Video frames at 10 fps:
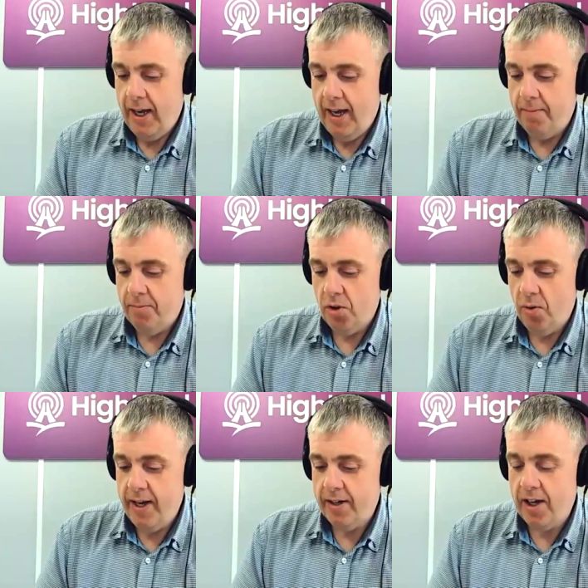Um,
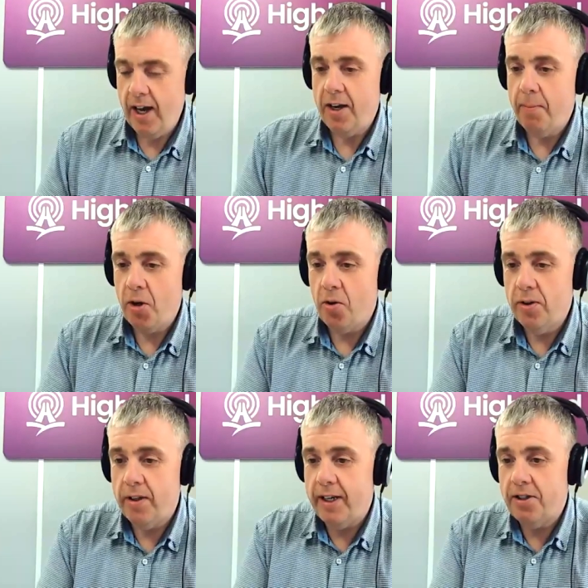so, are you excited about
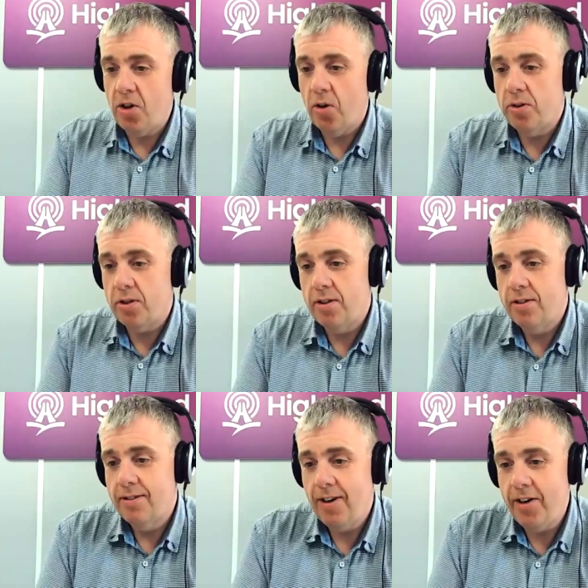going to the East Coast?
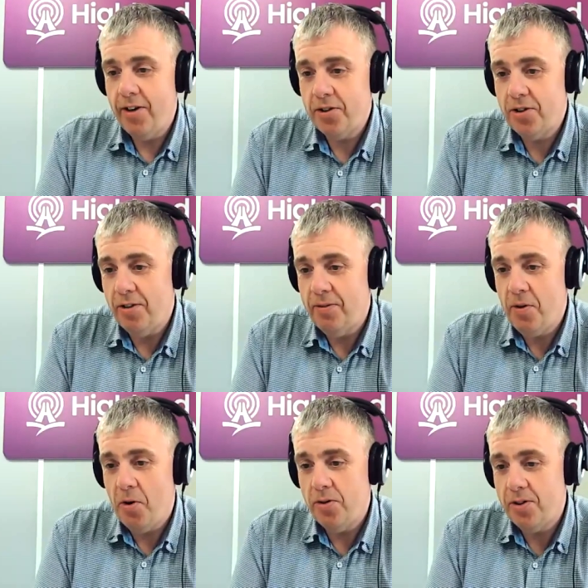A lot of your stuff, of
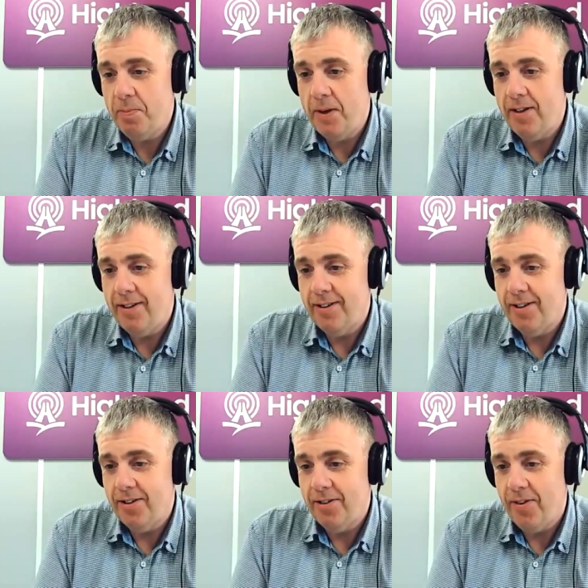course, has been on the
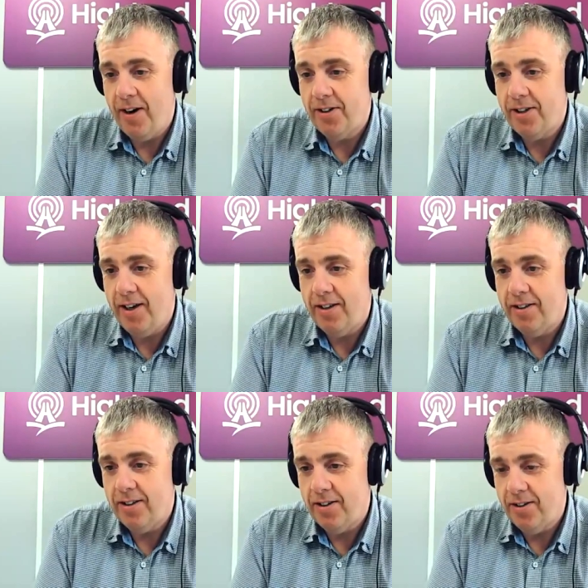on the far side,
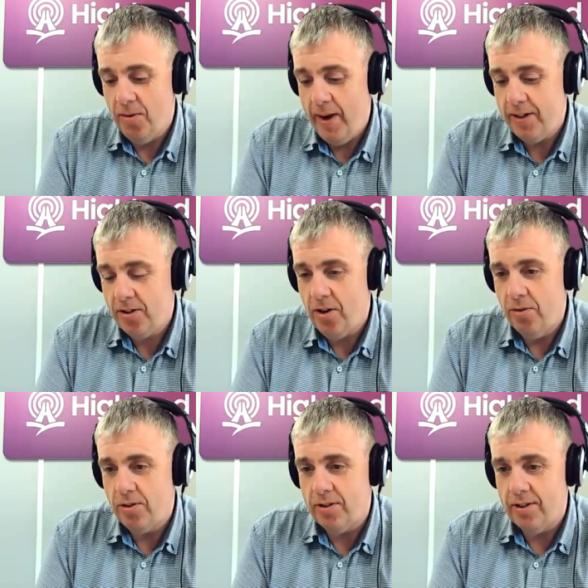on on the West
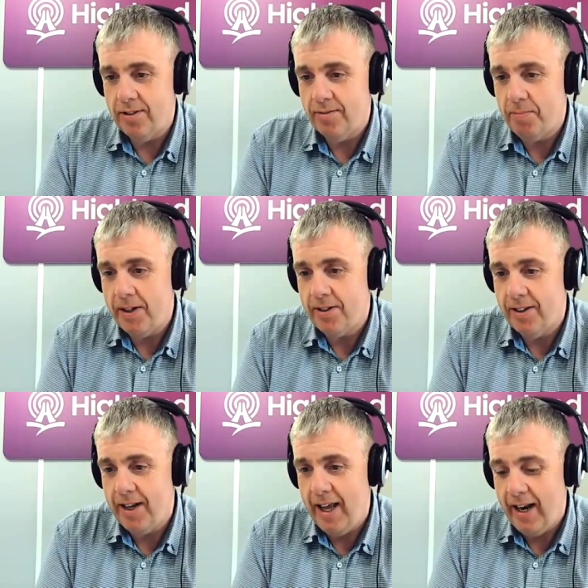Coast, and based
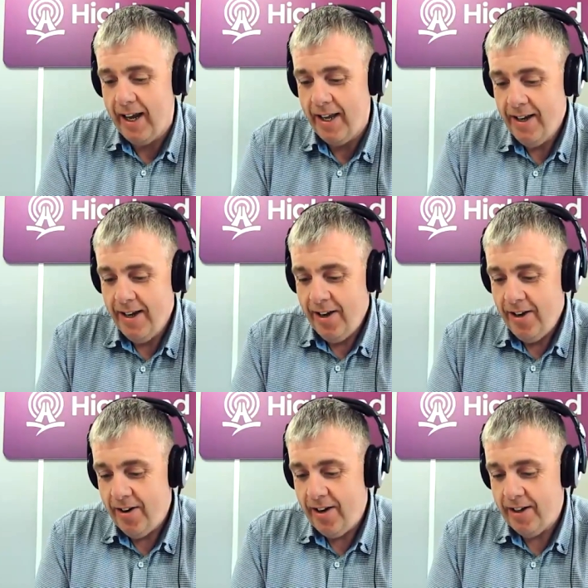in LA.
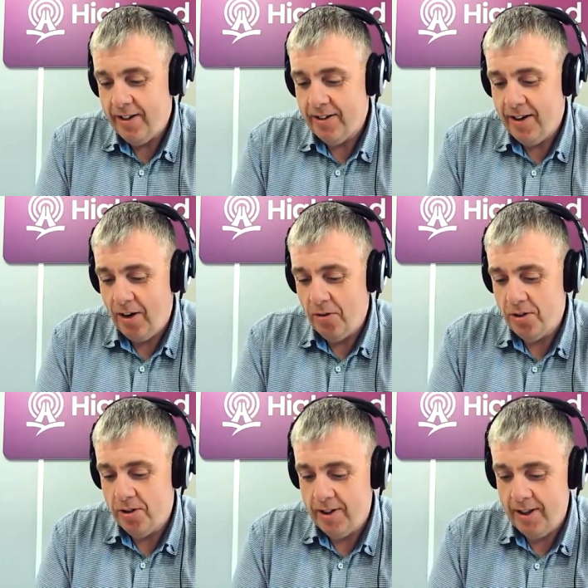You're getting
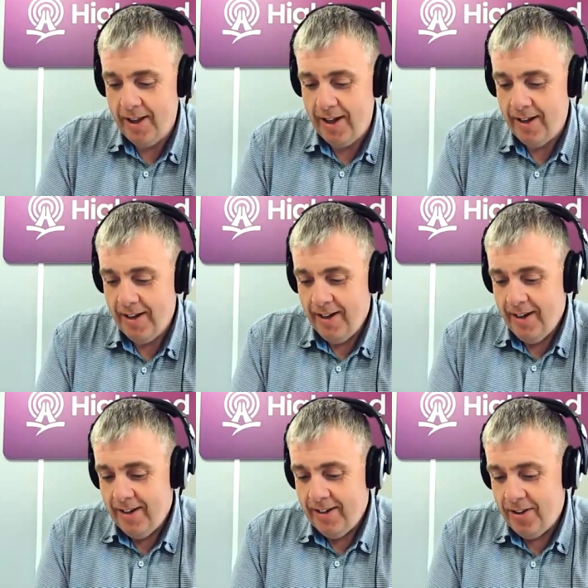closer to the
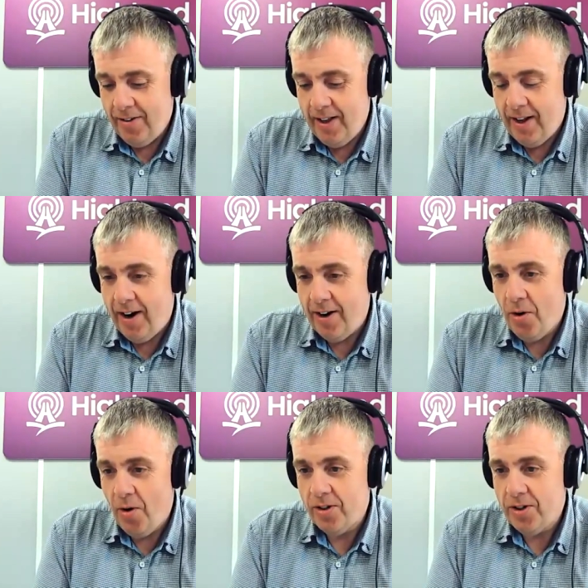to the real
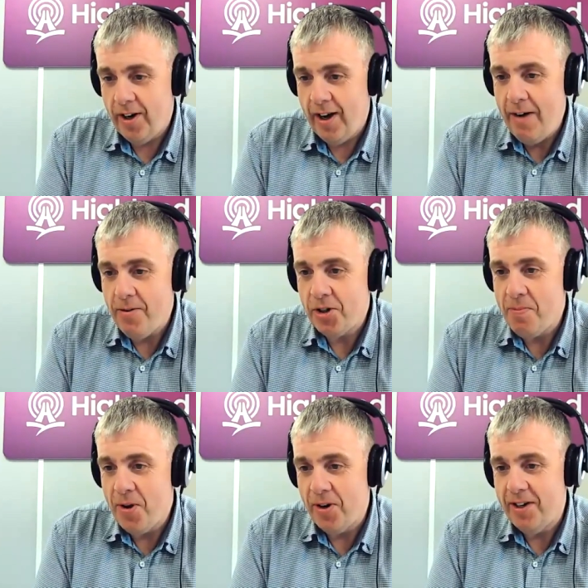hardcore sort of Irish
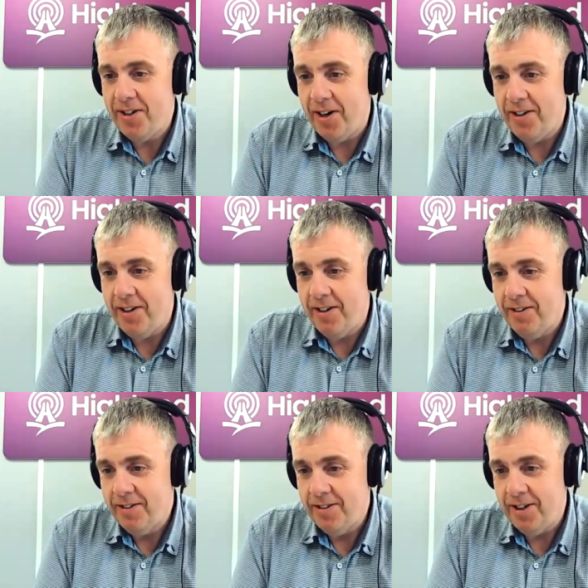communities, aren't
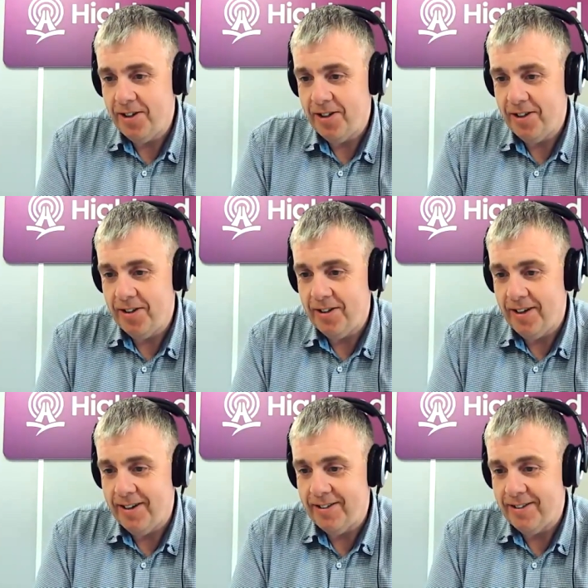you? Jason? And, and...
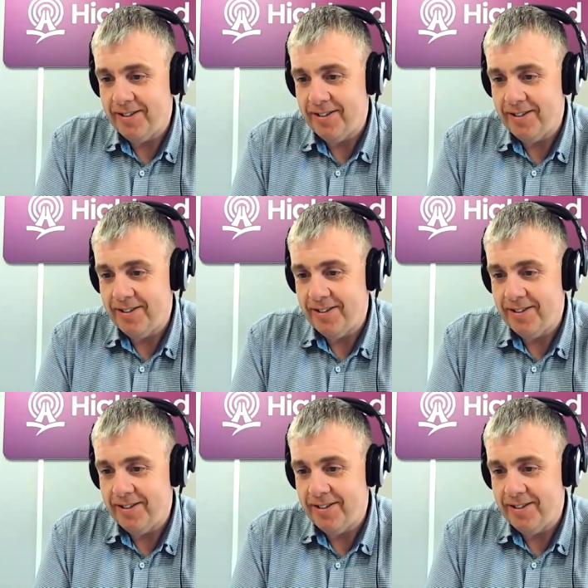Ah, uh, um,